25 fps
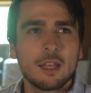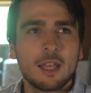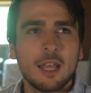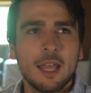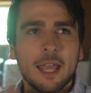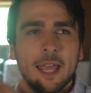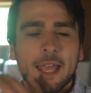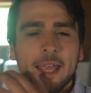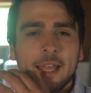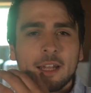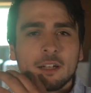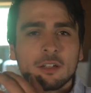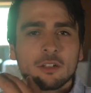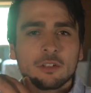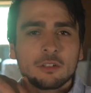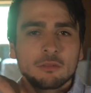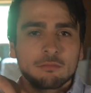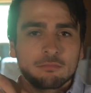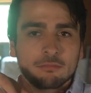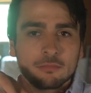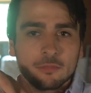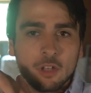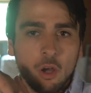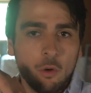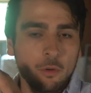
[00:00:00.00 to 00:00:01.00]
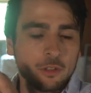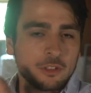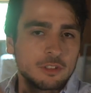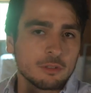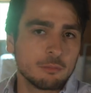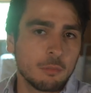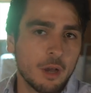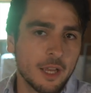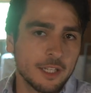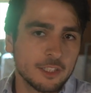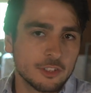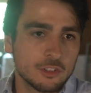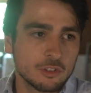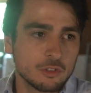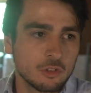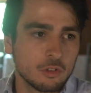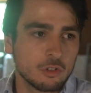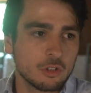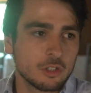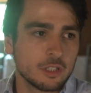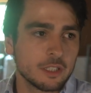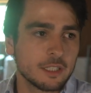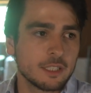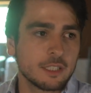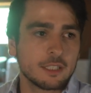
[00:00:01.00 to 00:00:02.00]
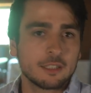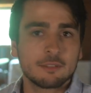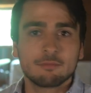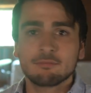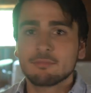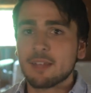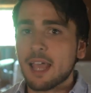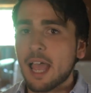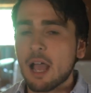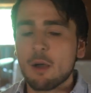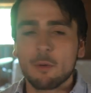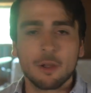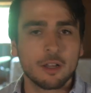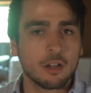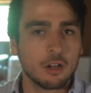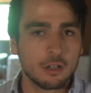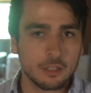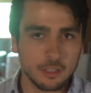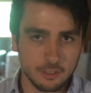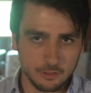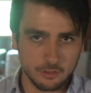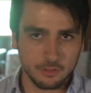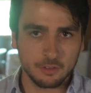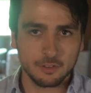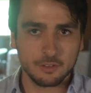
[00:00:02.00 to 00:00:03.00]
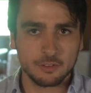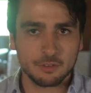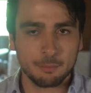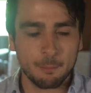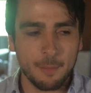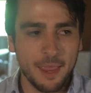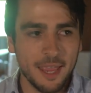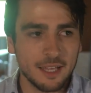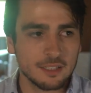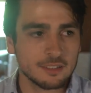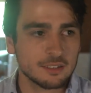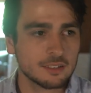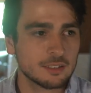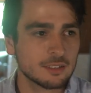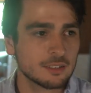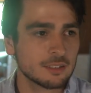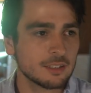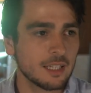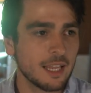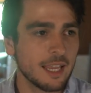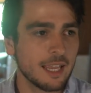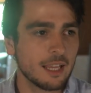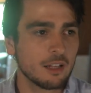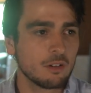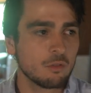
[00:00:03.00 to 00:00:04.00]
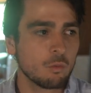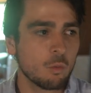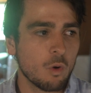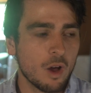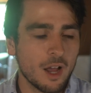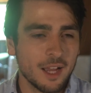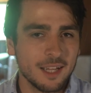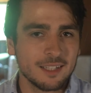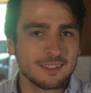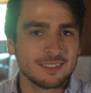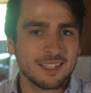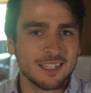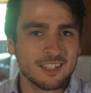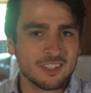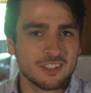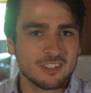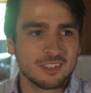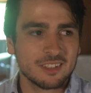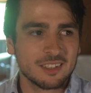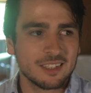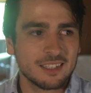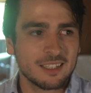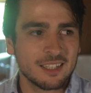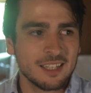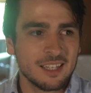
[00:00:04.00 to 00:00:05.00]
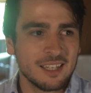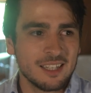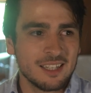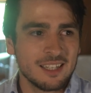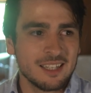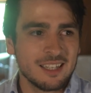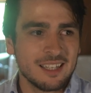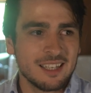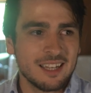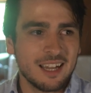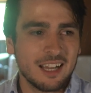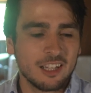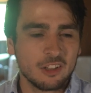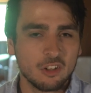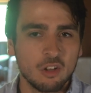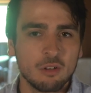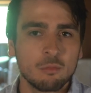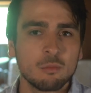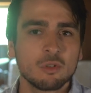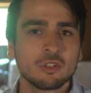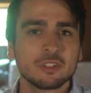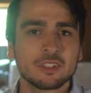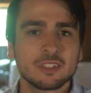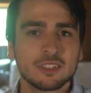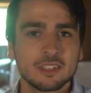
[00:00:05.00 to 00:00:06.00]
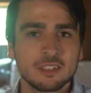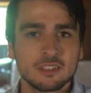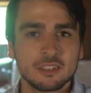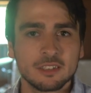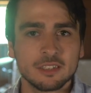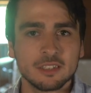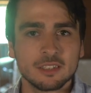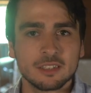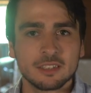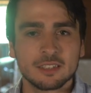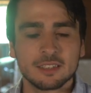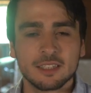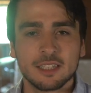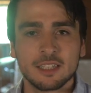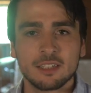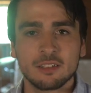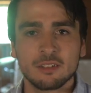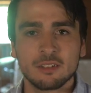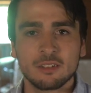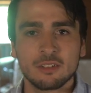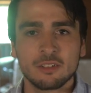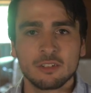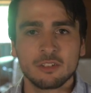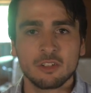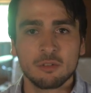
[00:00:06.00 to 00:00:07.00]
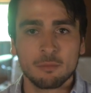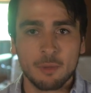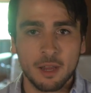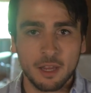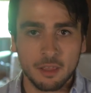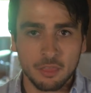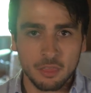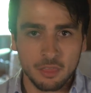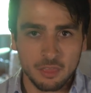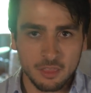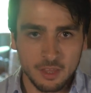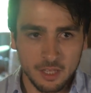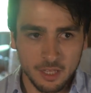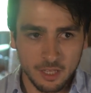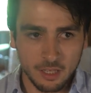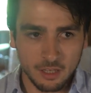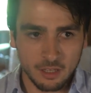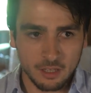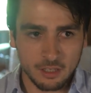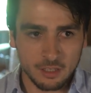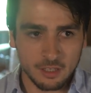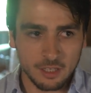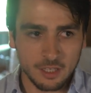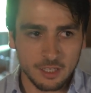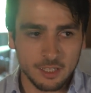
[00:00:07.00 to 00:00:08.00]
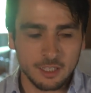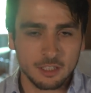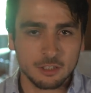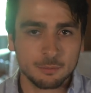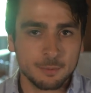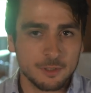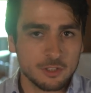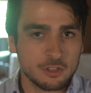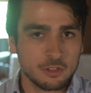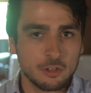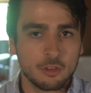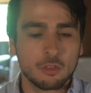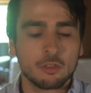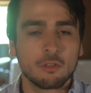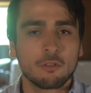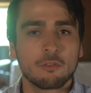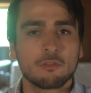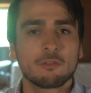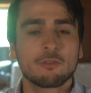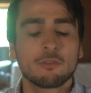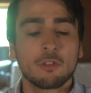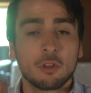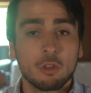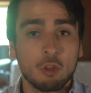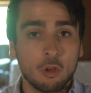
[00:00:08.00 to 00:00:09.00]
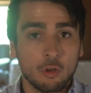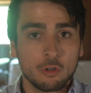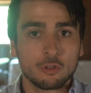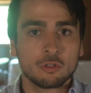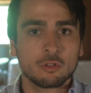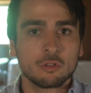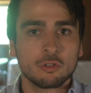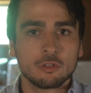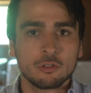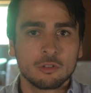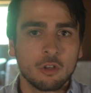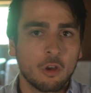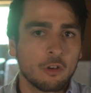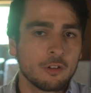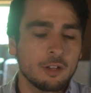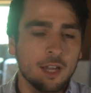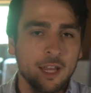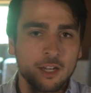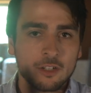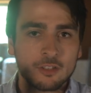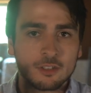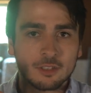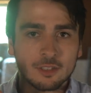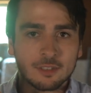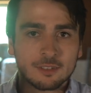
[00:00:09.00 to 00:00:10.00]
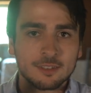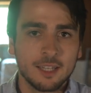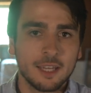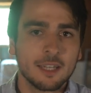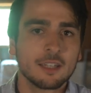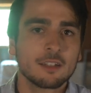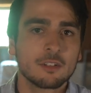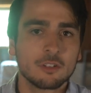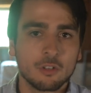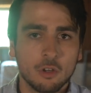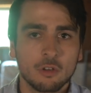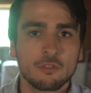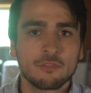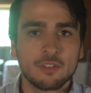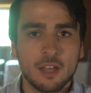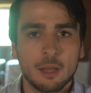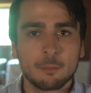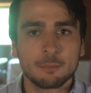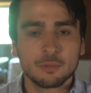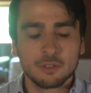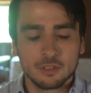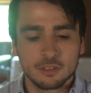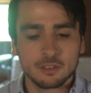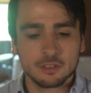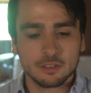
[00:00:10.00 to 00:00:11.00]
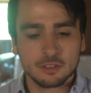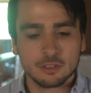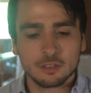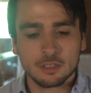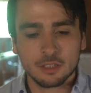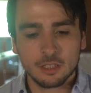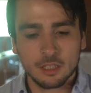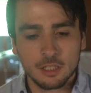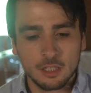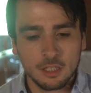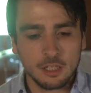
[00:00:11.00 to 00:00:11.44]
and go into my story, how I got into this mess, and why it's actually a lot more serious than you may think, especially for those who don't actually take NoFap seriously.